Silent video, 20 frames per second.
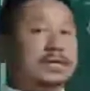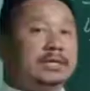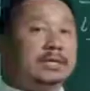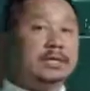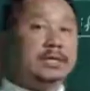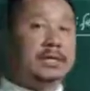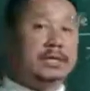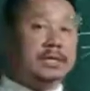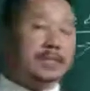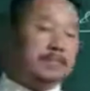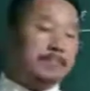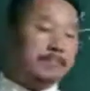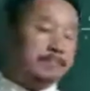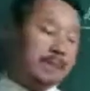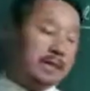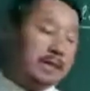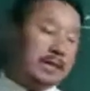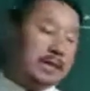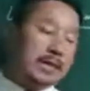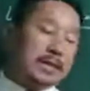in the
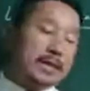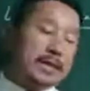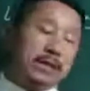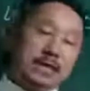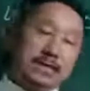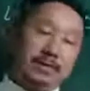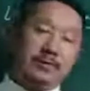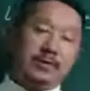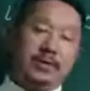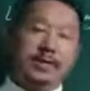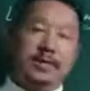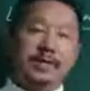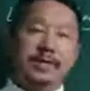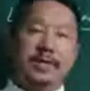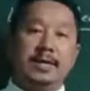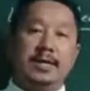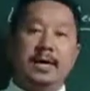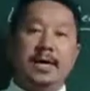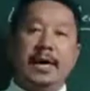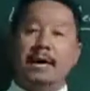
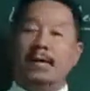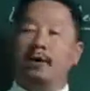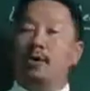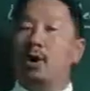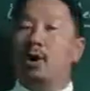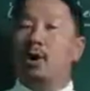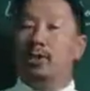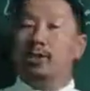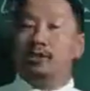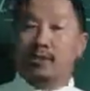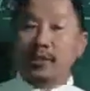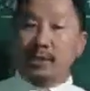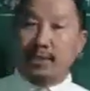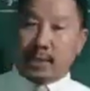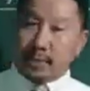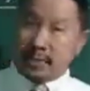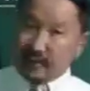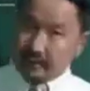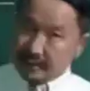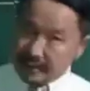liver and also
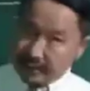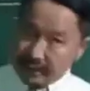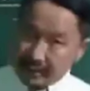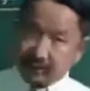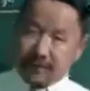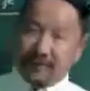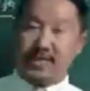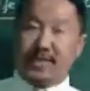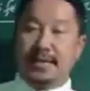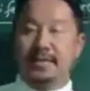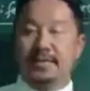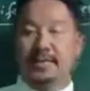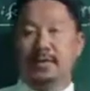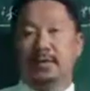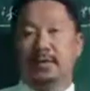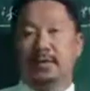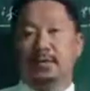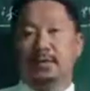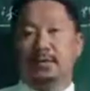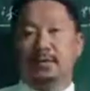in the spleen.
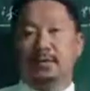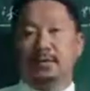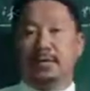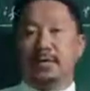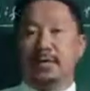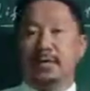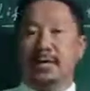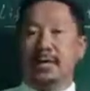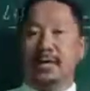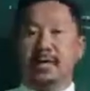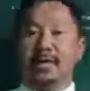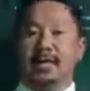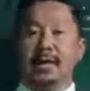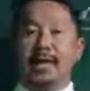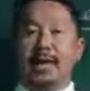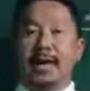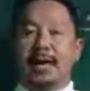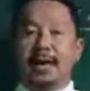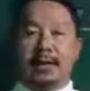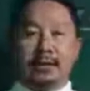Okay,
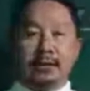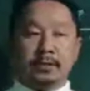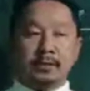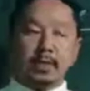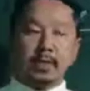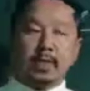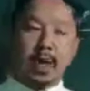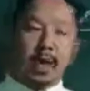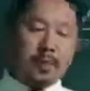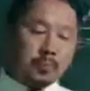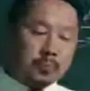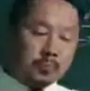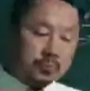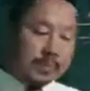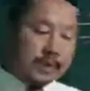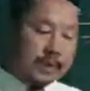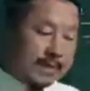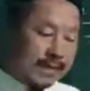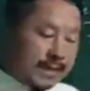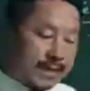and up
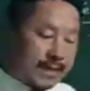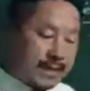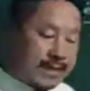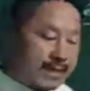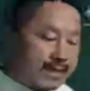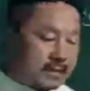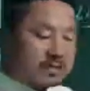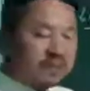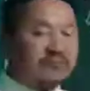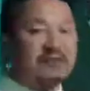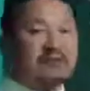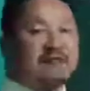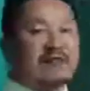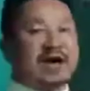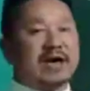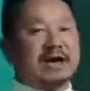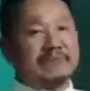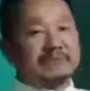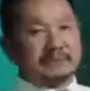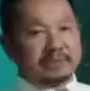to the age of
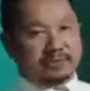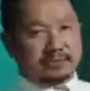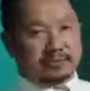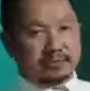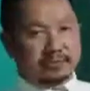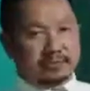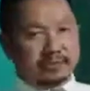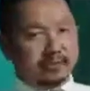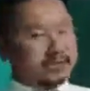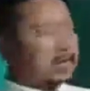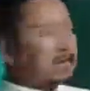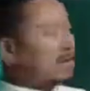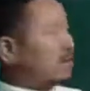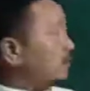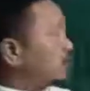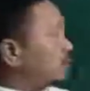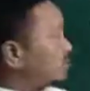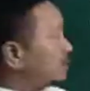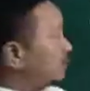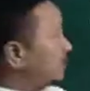5, okay,
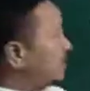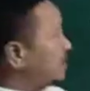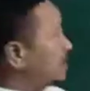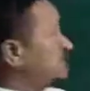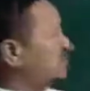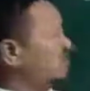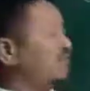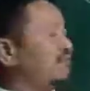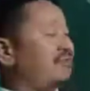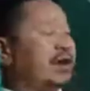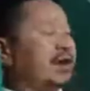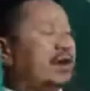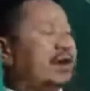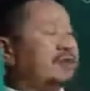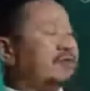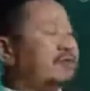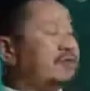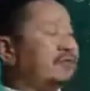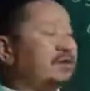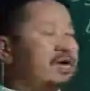up to the age of
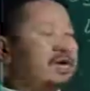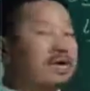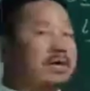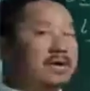5,